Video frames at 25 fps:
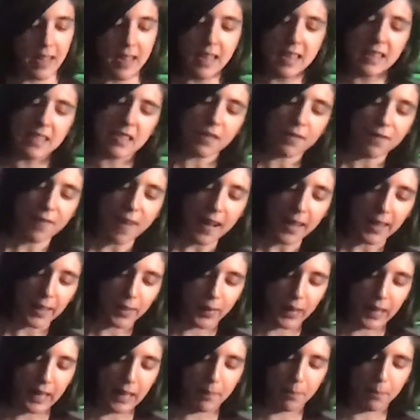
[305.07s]
to follow
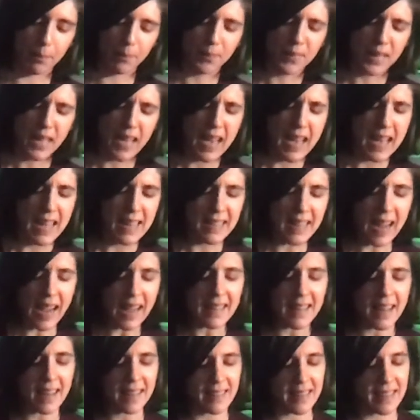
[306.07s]
him, not
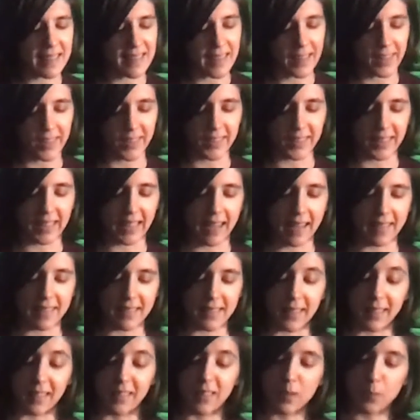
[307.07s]
necessarily as an
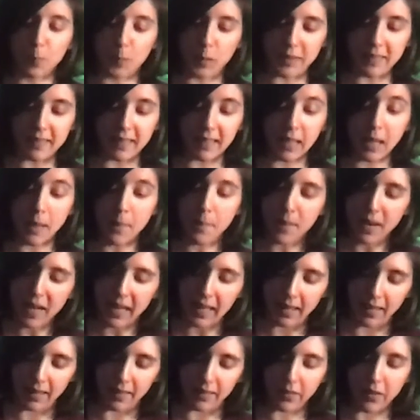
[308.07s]
explicit
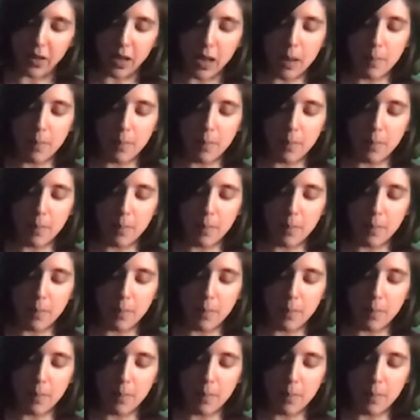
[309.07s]
command,